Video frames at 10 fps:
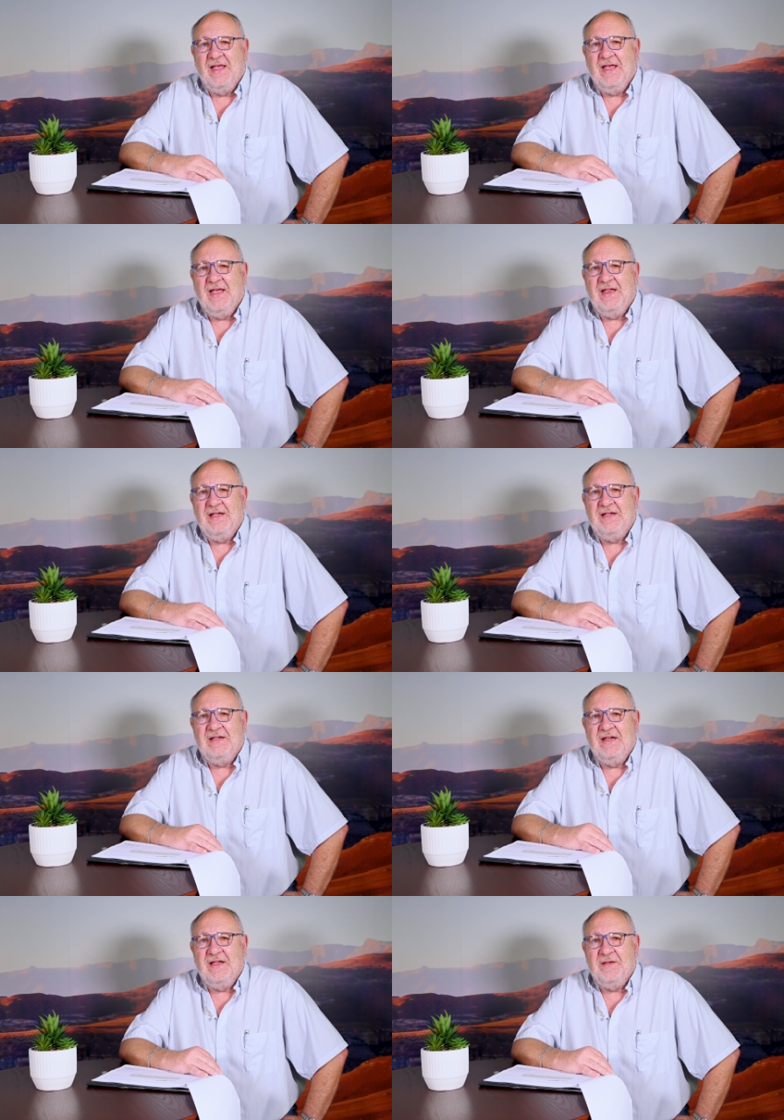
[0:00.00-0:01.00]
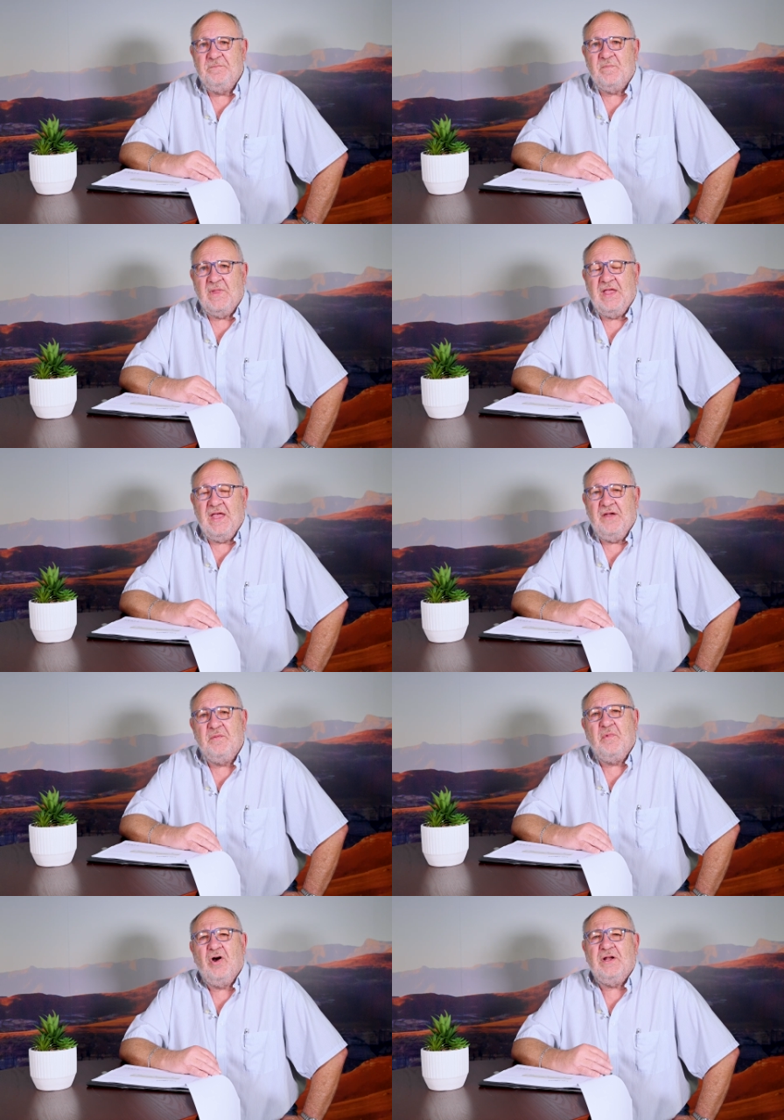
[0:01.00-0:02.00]
and
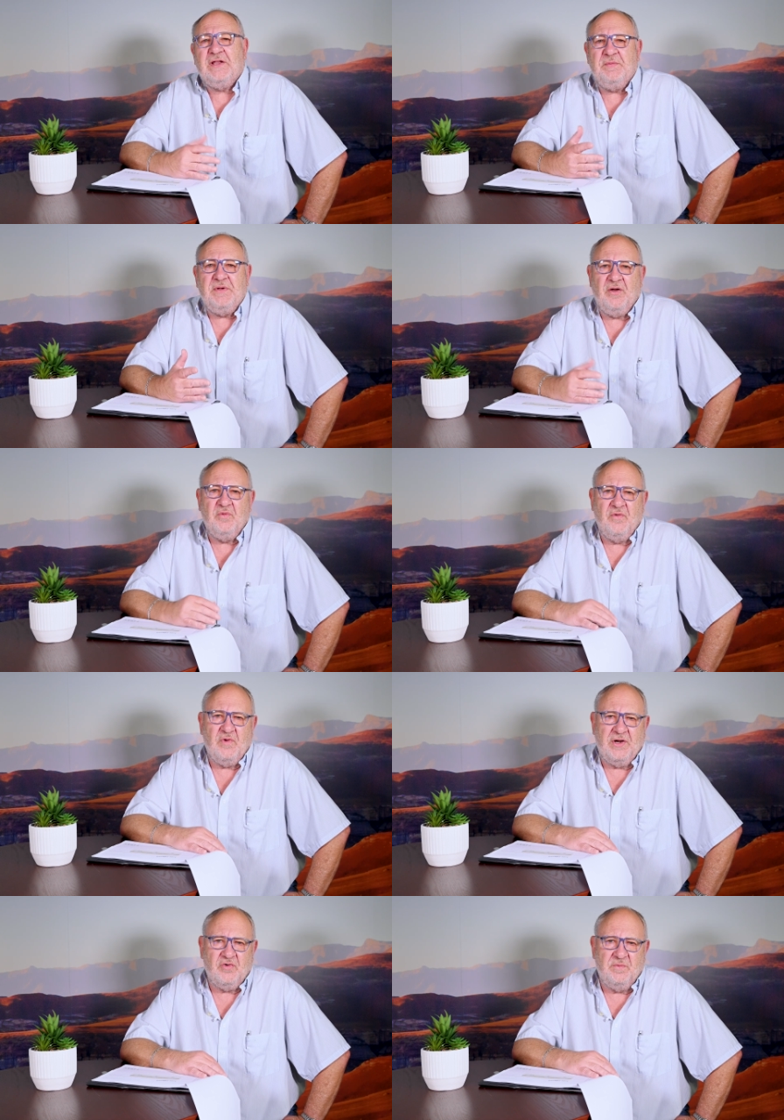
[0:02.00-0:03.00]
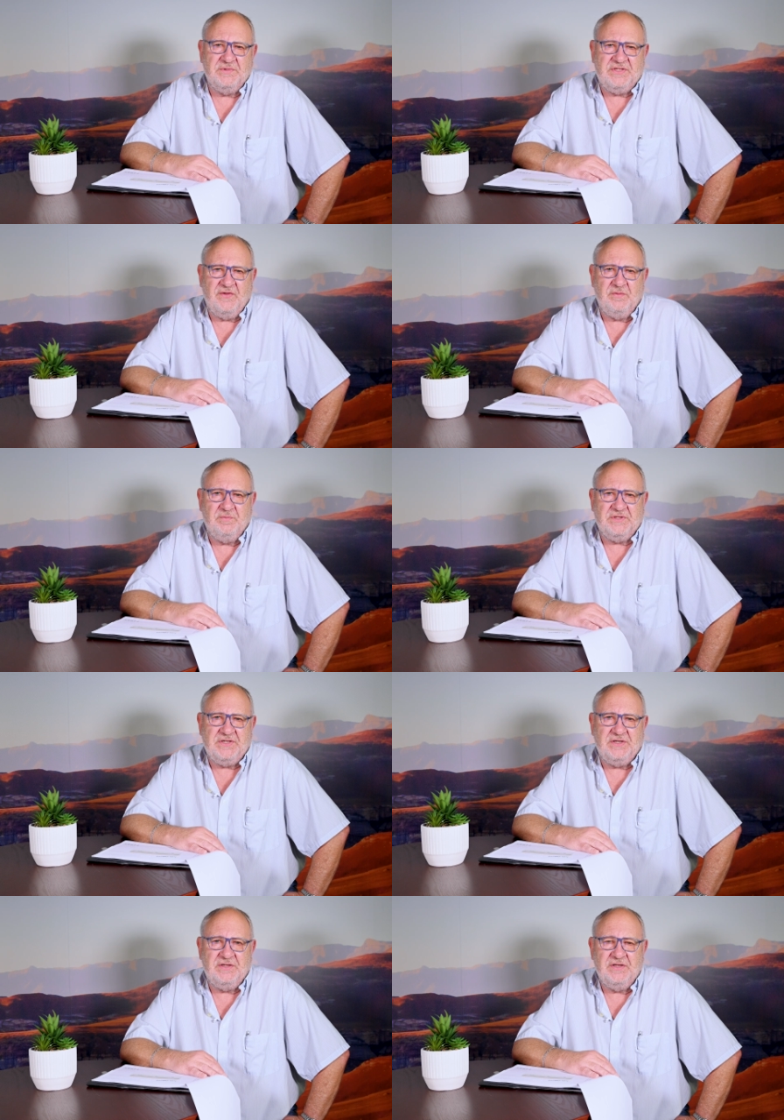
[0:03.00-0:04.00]
the market came down with
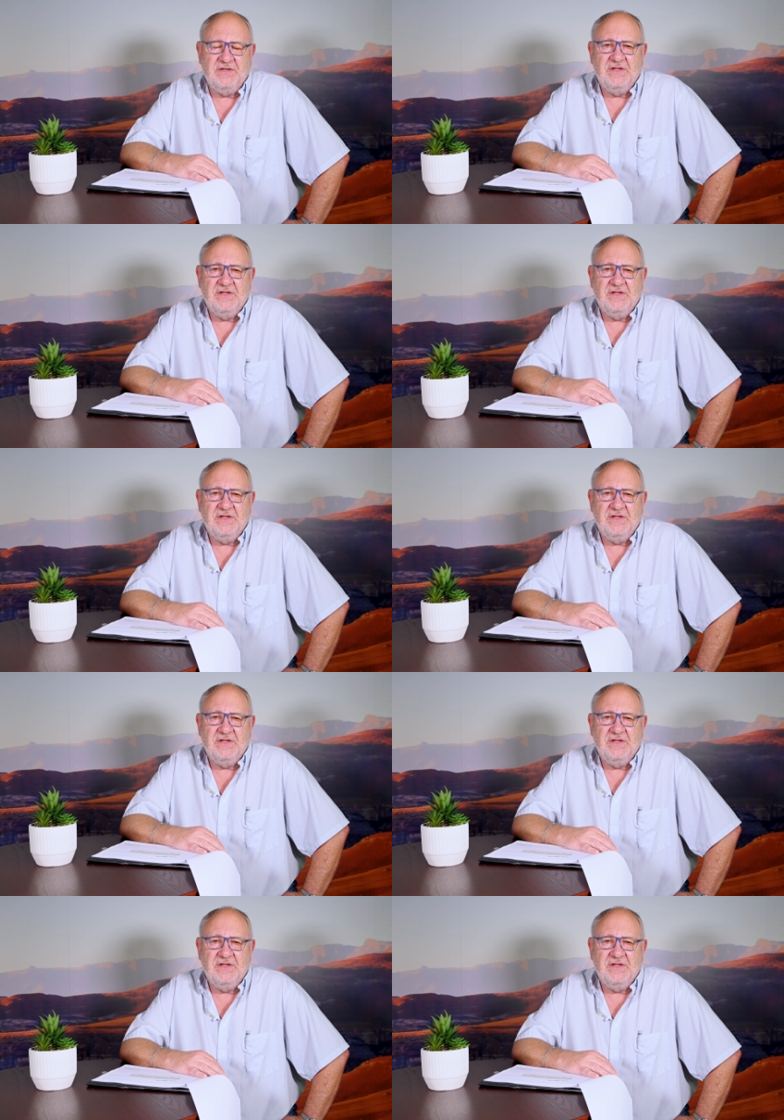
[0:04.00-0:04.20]
1.7%.